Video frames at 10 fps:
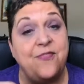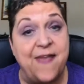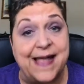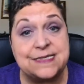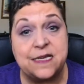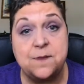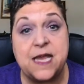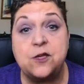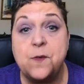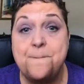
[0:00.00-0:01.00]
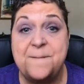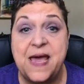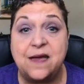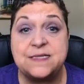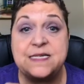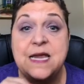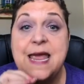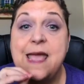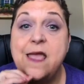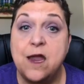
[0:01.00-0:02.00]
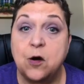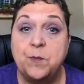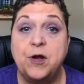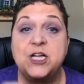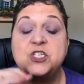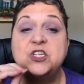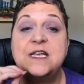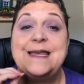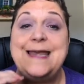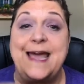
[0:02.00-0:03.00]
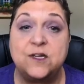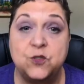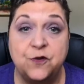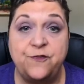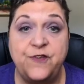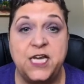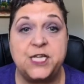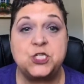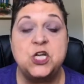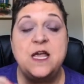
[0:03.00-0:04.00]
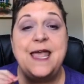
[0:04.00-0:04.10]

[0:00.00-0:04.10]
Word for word: That's gonna make your best airbrushed natural finish